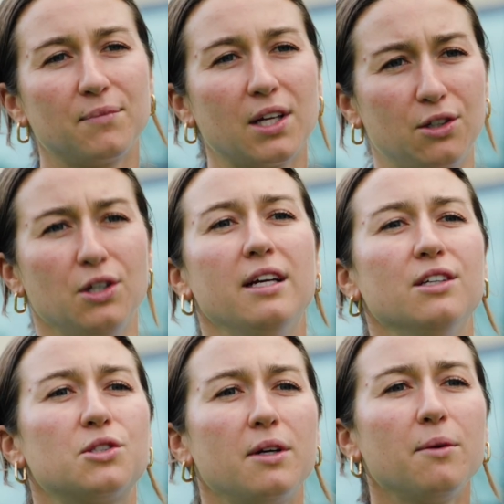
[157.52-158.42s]
a good
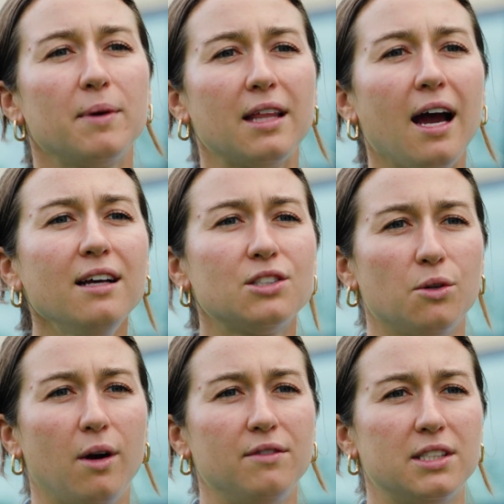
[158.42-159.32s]
history with that,
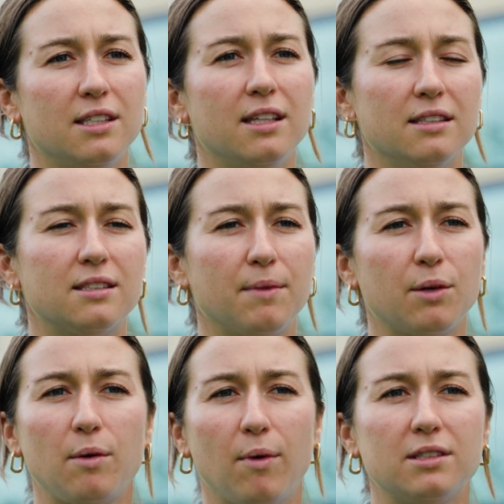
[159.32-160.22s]
so obviously that's
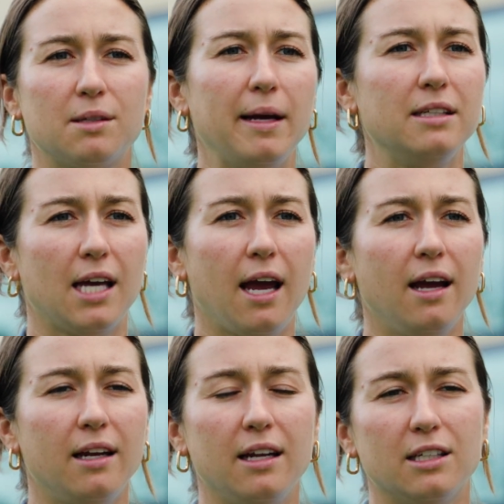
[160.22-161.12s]
something we want to
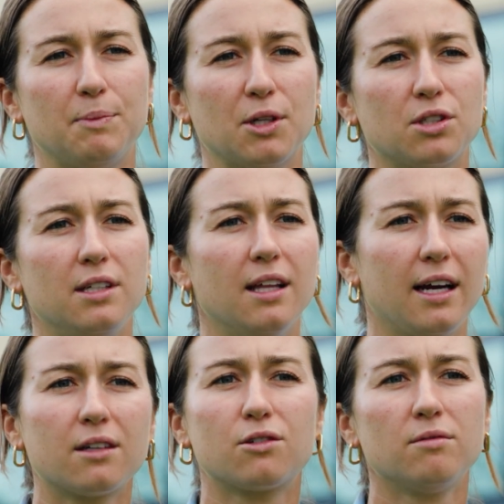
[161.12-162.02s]
maintain, and especially
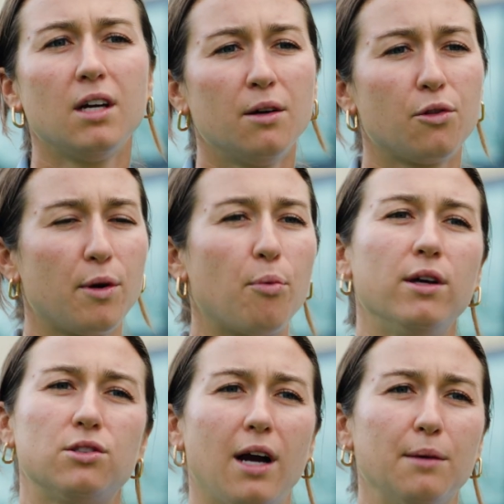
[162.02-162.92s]
like 3
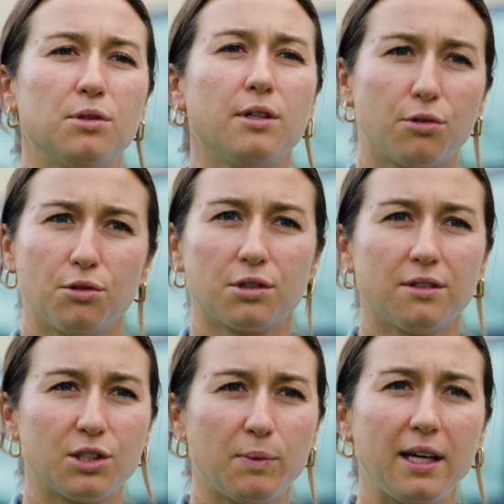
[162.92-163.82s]
points are absolutely
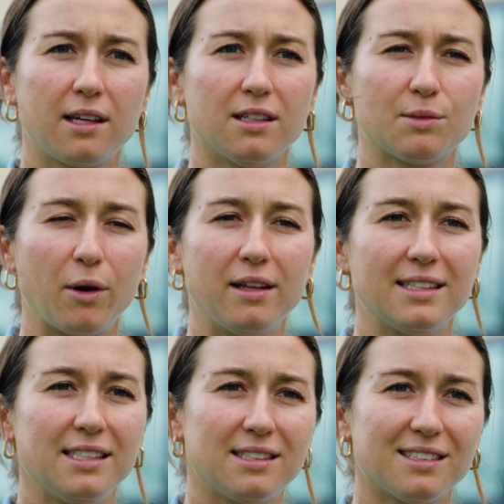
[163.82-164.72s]
crucial this week and this point in
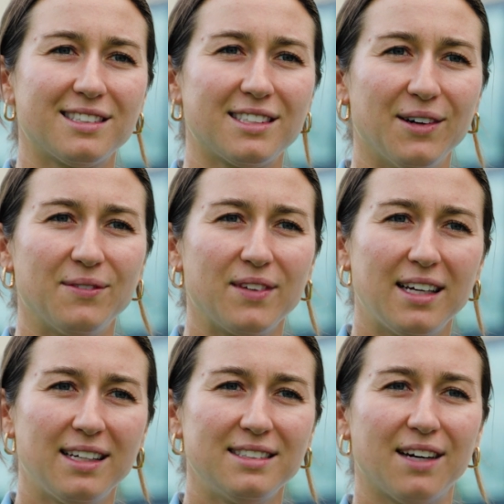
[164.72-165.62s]
the season, so
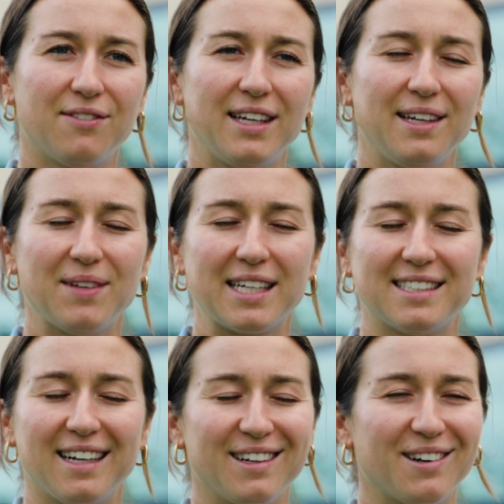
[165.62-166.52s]
definitely
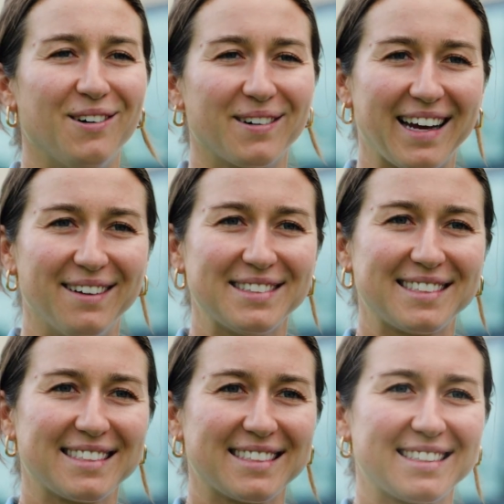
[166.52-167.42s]
exciting on all counts.